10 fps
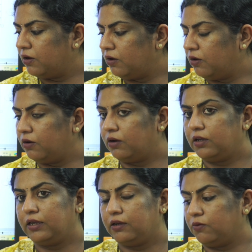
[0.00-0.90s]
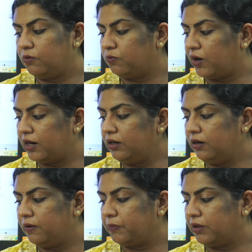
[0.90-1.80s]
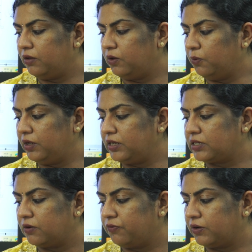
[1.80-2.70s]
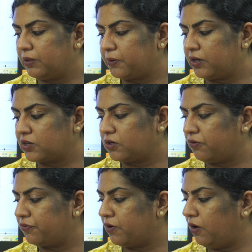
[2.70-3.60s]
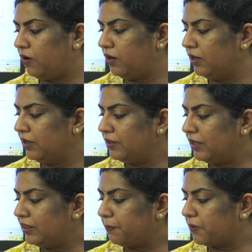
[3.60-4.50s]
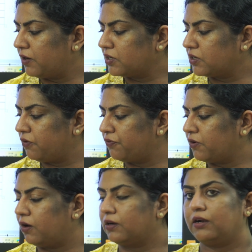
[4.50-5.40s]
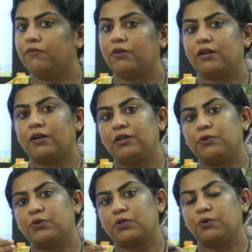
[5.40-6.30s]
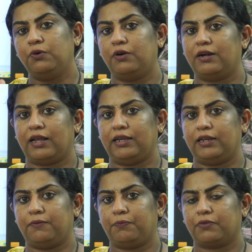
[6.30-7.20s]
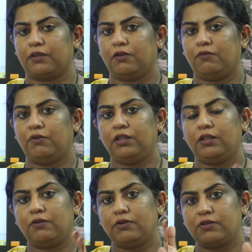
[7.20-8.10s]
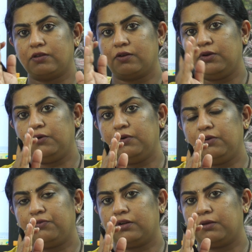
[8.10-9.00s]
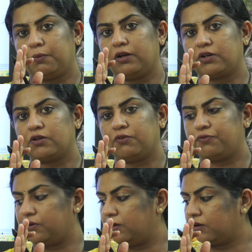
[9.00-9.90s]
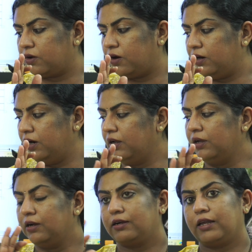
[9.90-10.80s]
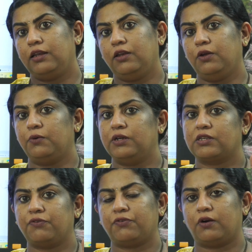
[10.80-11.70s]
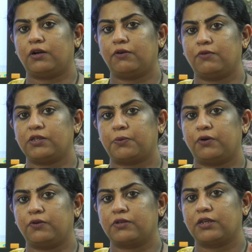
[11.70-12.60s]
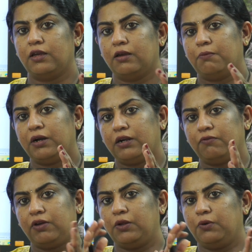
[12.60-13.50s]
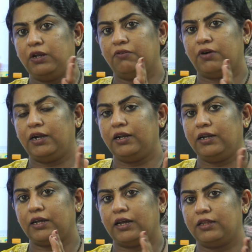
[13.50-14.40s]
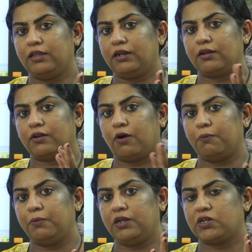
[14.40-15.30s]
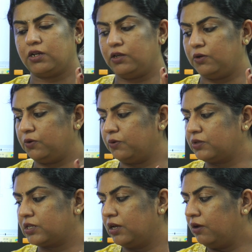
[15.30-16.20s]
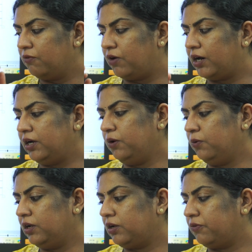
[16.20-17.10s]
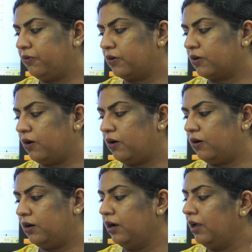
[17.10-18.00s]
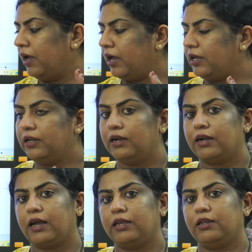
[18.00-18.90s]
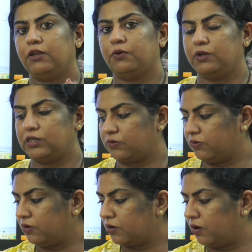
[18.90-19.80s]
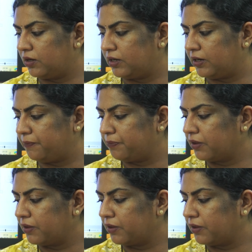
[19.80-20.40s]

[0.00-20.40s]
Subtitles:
one unit for the production of corn, then the production of cotton will reduce to 9. When there was 0 unit for the production of corn, 10 units of cotton was produced. But when you divide it, another combination you used, 1 unit for corn and 9 units for cotton.